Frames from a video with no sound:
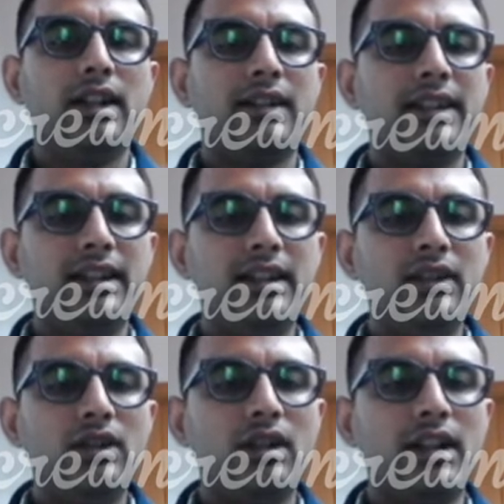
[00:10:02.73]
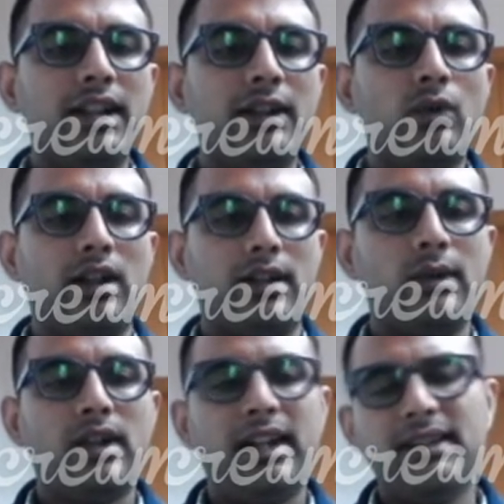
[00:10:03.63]

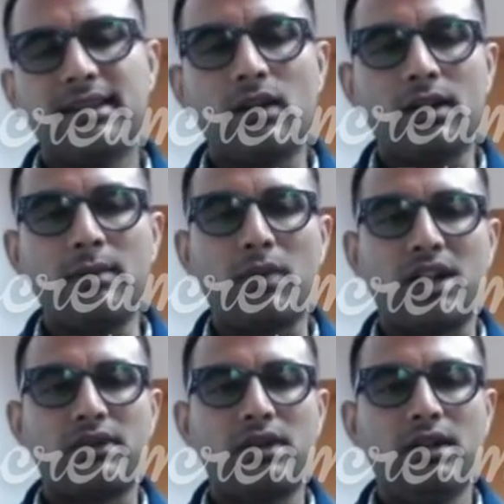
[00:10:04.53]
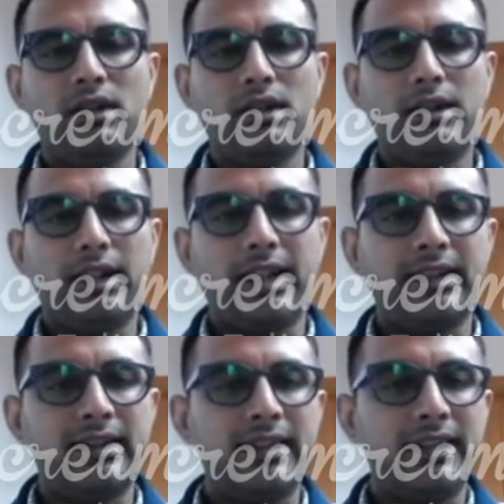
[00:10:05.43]
Leora is called the master,
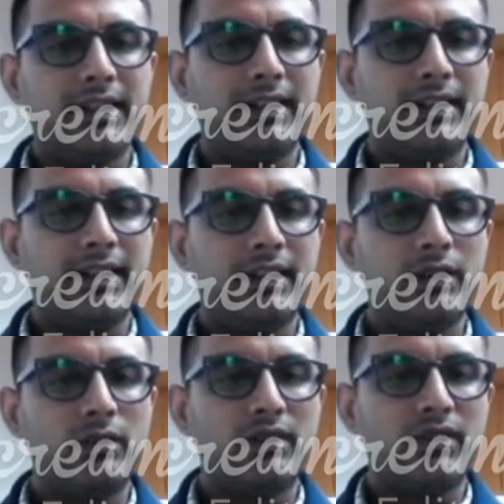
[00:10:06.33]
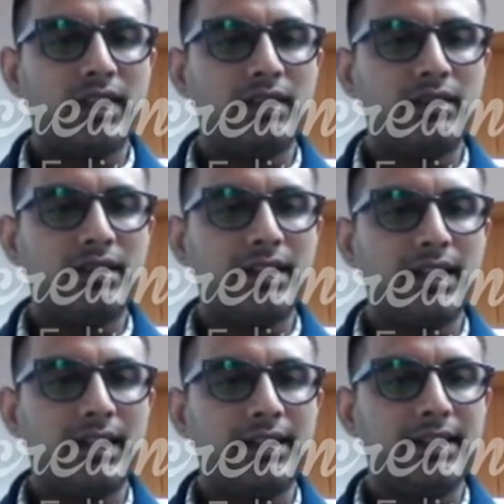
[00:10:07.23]
and they here you can find the
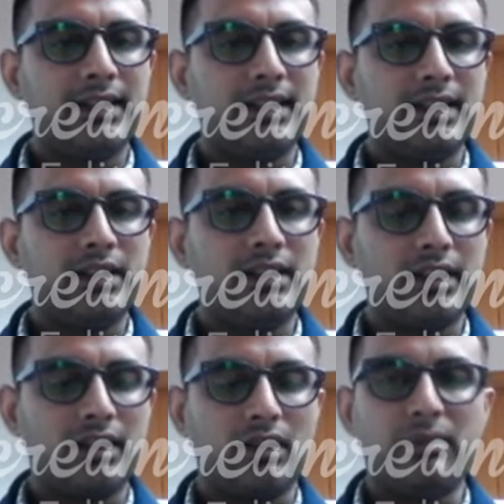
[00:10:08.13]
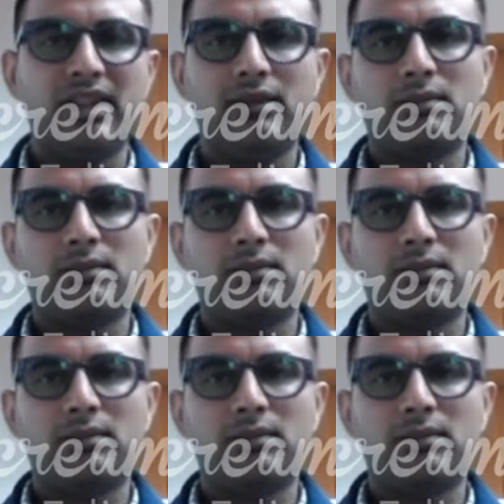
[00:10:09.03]
detail. I think they need in economics,